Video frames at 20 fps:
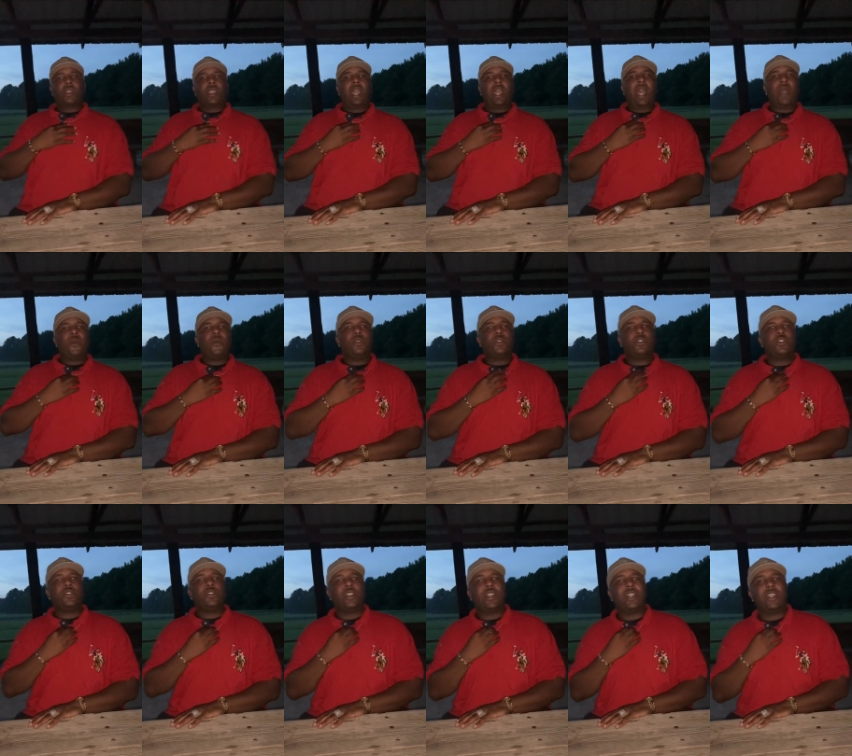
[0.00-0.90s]
I want
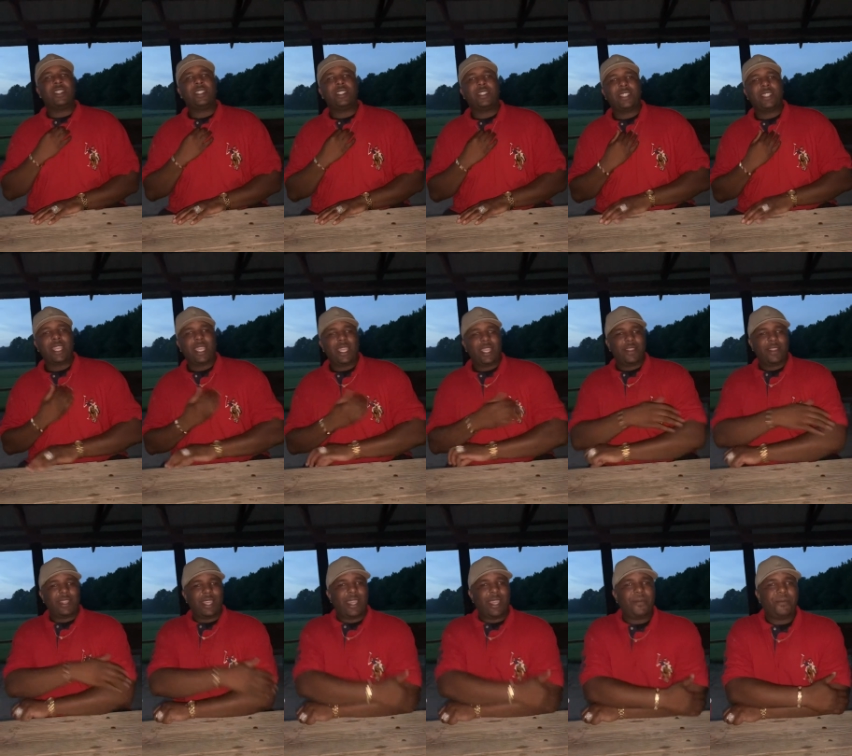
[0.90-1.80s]
you to
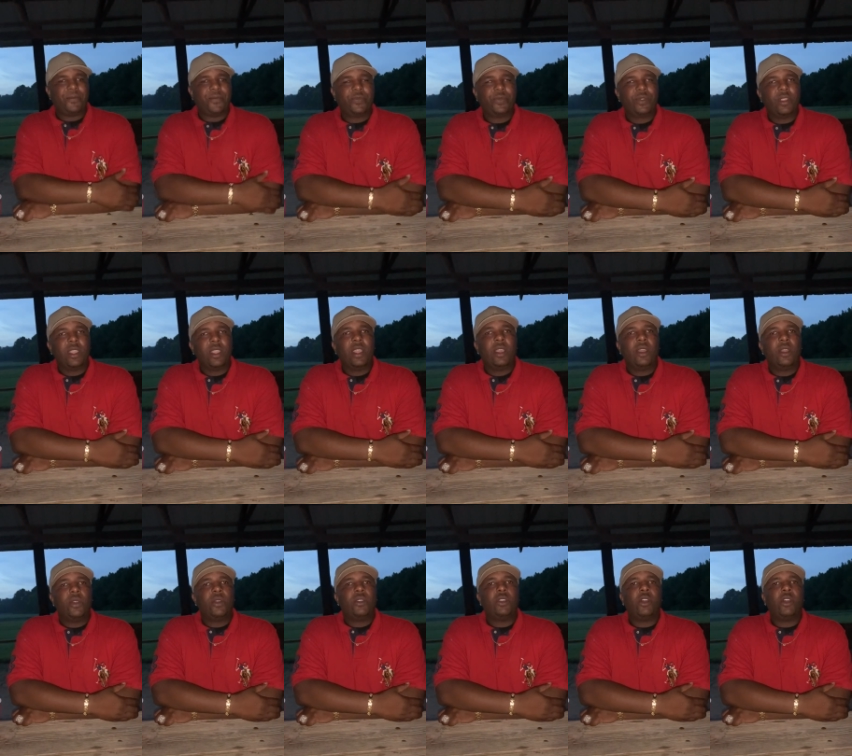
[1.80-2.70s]
understand that
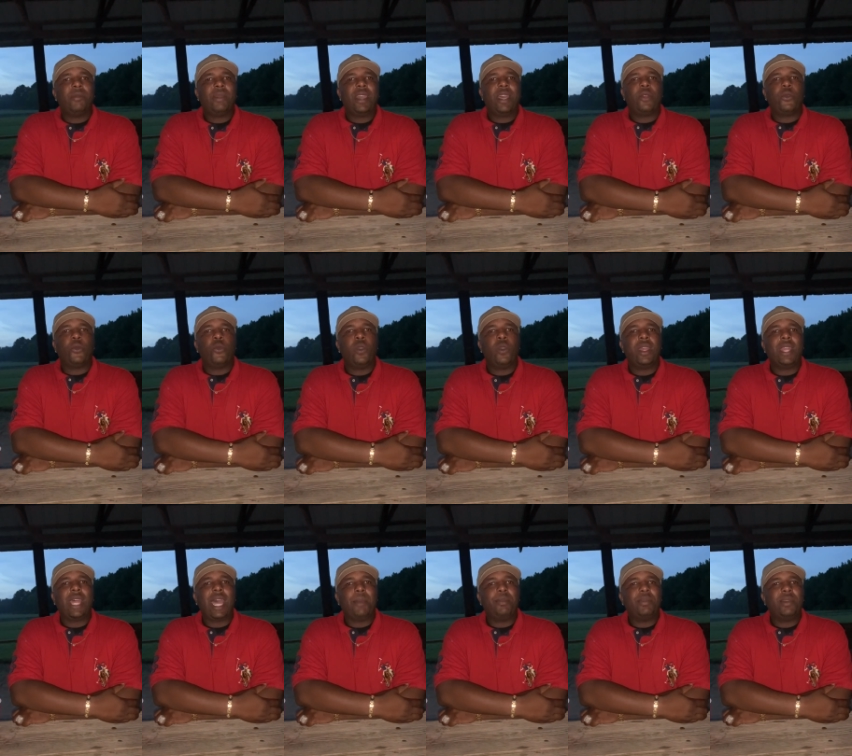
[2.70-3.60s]
no matter
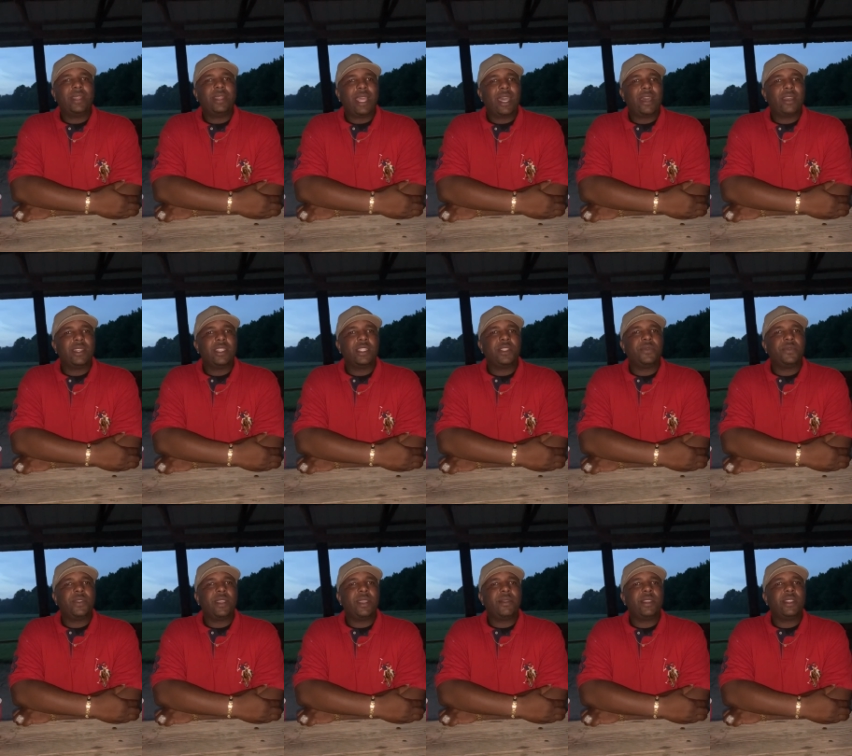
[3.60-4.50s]
what I put out
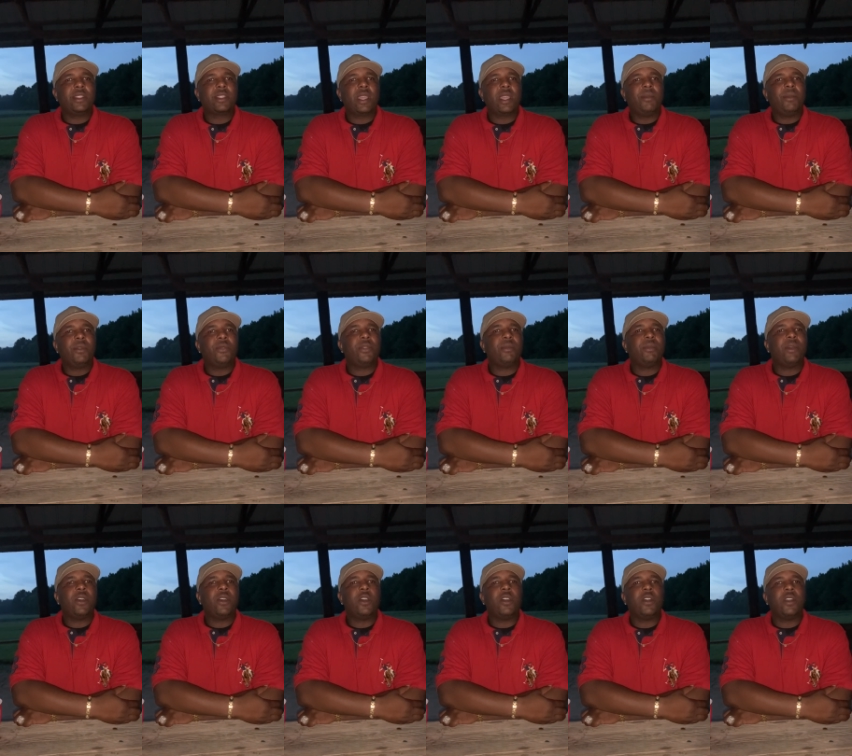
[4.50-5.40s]
it's coming from
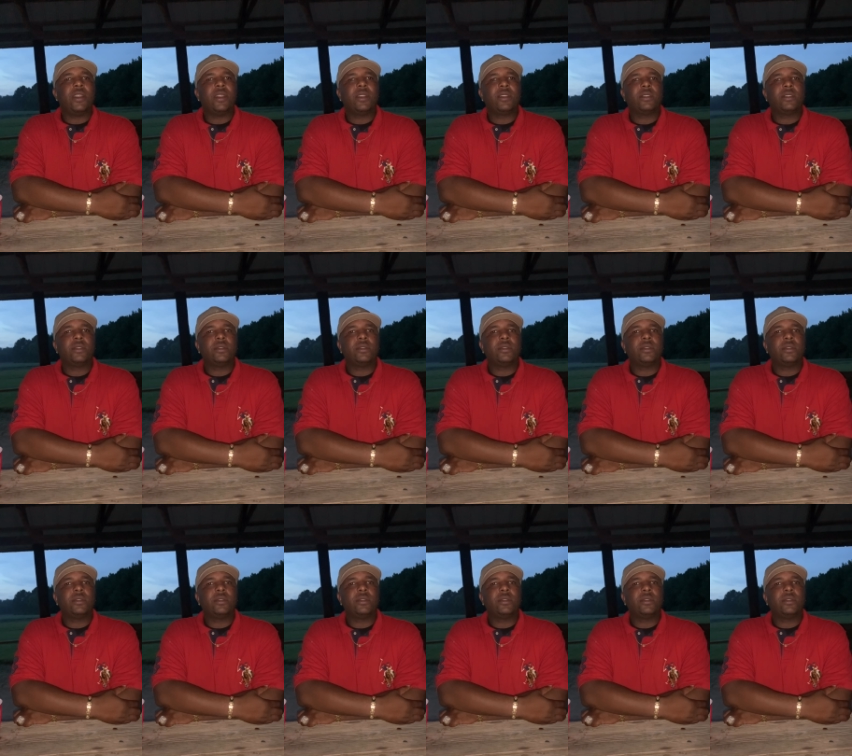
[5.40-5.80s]
my heart.